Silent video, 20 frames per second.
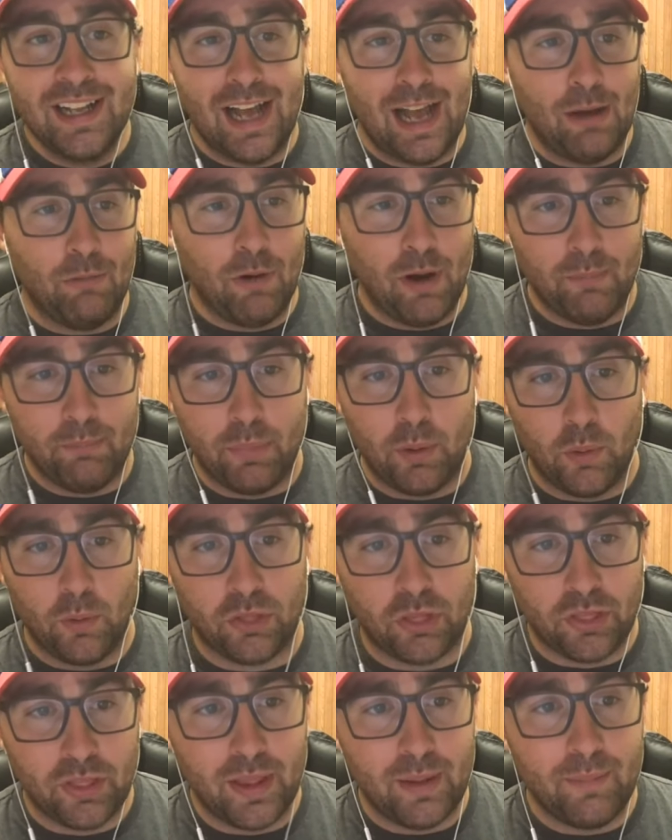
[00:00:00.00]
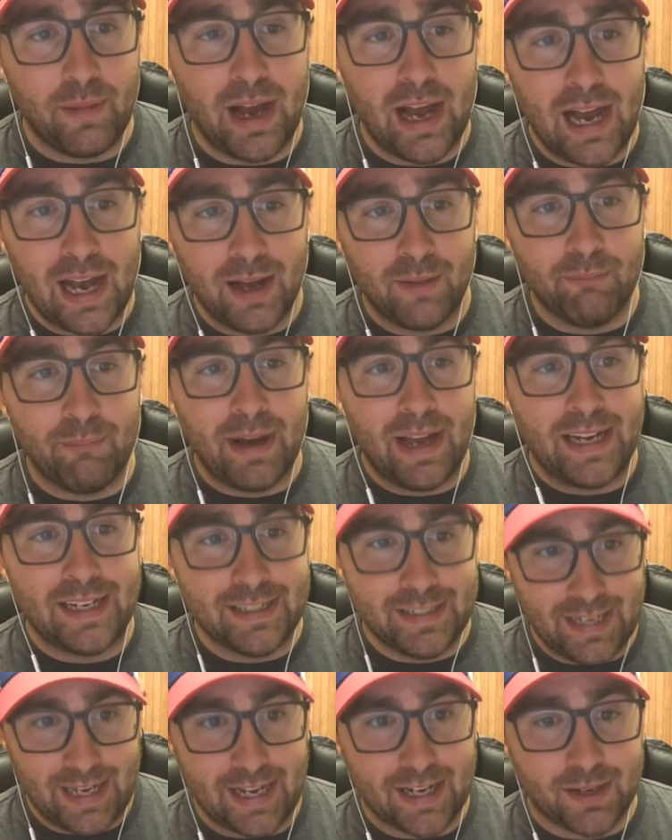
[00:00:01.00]
I want both of them on my
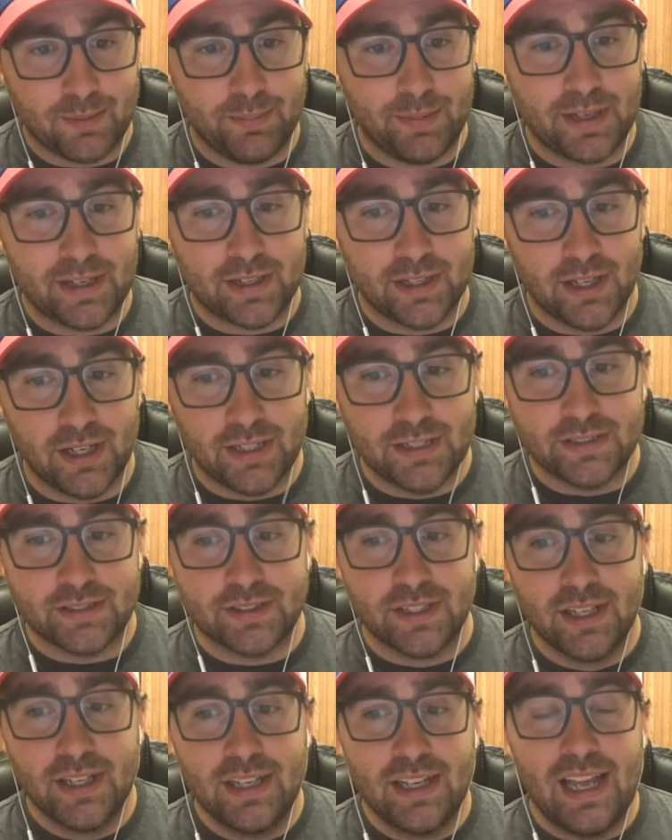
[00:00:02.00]
deck because